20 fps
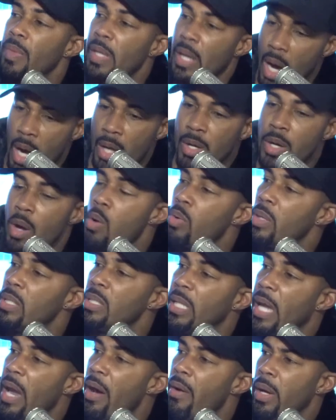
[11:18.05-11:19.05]
The unknown is
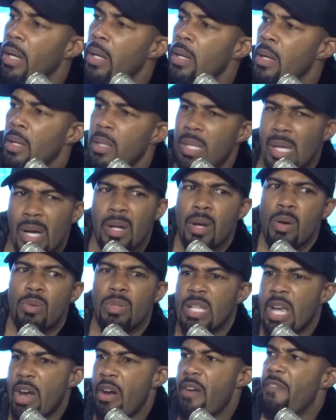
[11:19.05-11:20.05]
scary. The unknown
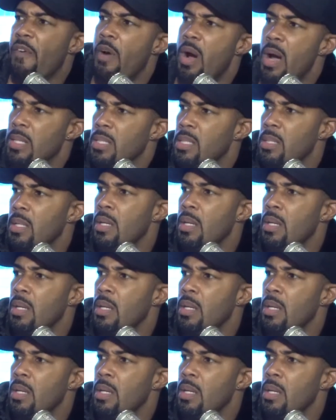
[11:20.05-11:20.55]
is scary for us.